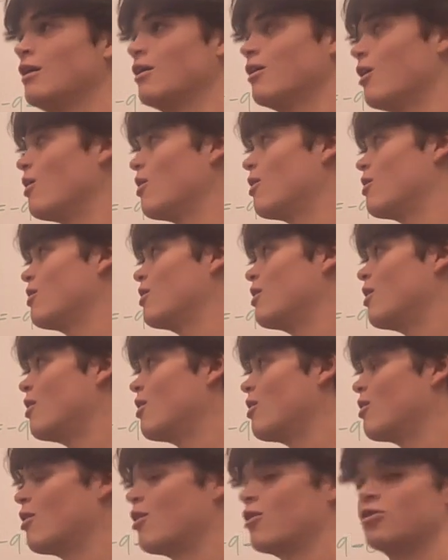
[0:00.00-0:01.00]

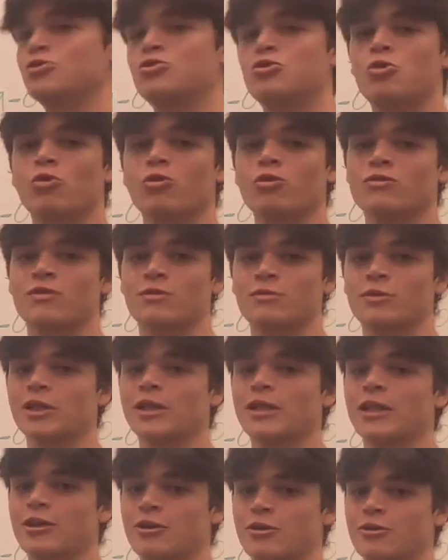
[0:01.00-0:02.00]
our tools from the
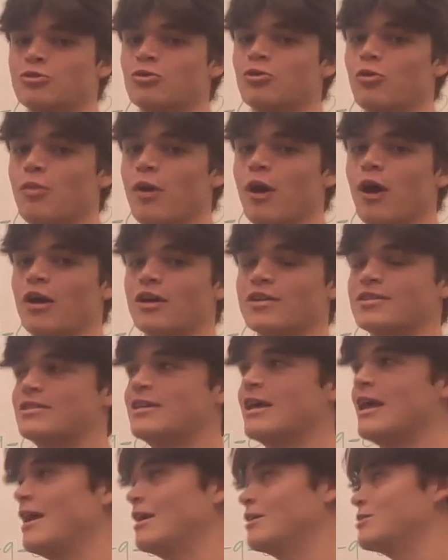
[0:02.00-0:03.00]
linear toolbox
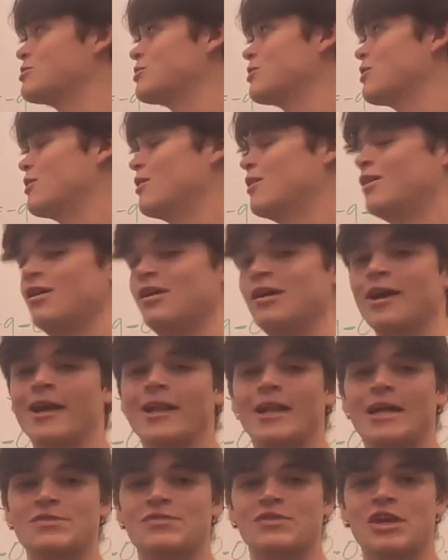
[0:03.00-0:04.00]
to answer
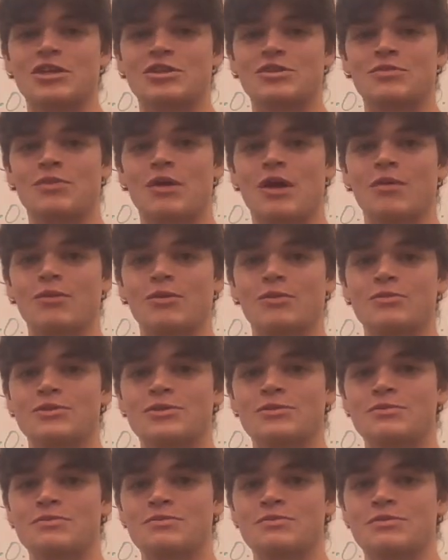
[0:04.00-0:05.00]
classification problems.